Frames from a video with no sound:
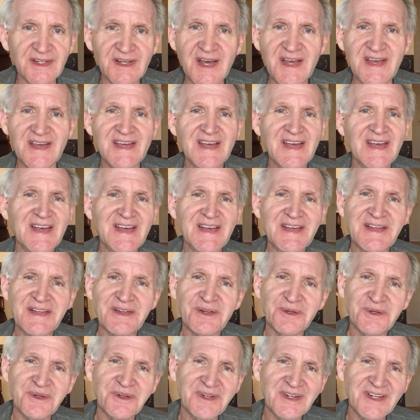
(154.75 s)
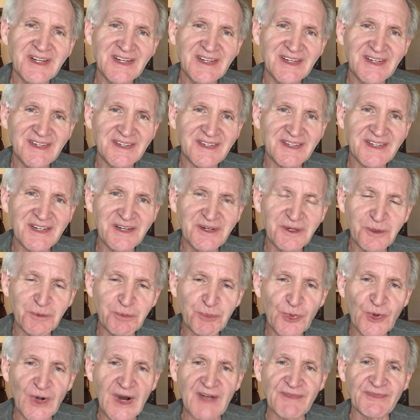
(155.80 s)
uh, you know,
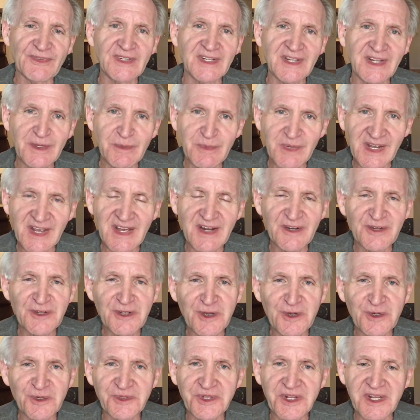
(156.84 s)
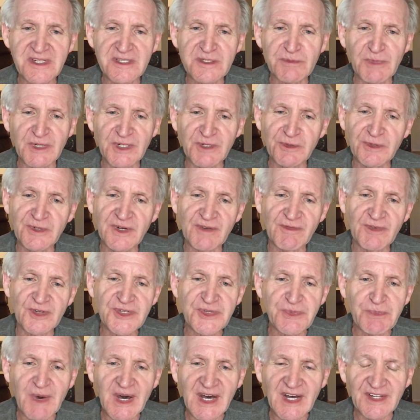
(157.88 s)
prophet coming out of the Old Testament, who never
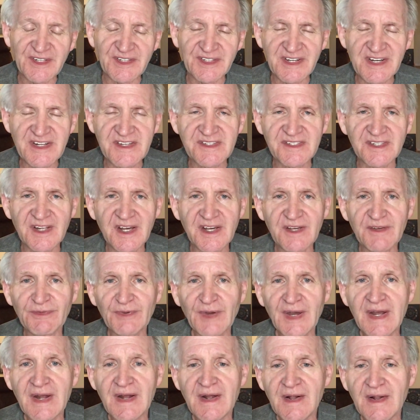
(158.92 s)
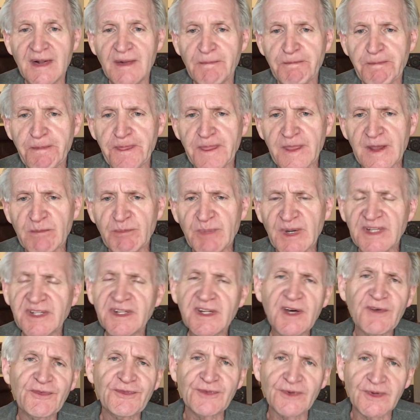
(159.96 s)
smiled in his life. But
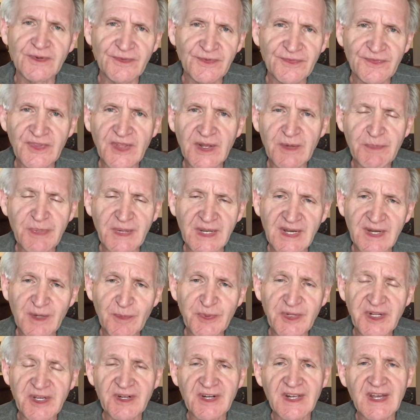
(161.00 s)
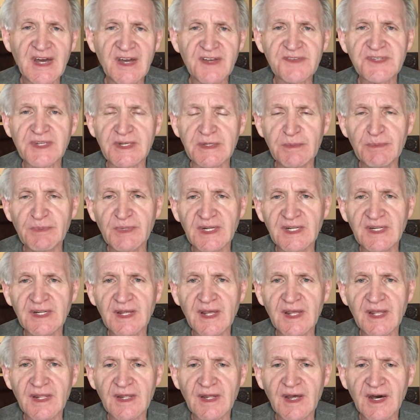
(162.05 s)
enough of dumping on Tarkovsky. But
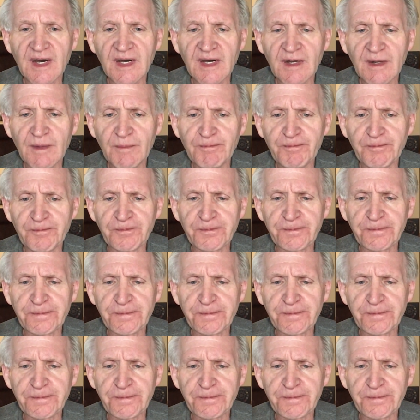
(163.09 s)
um,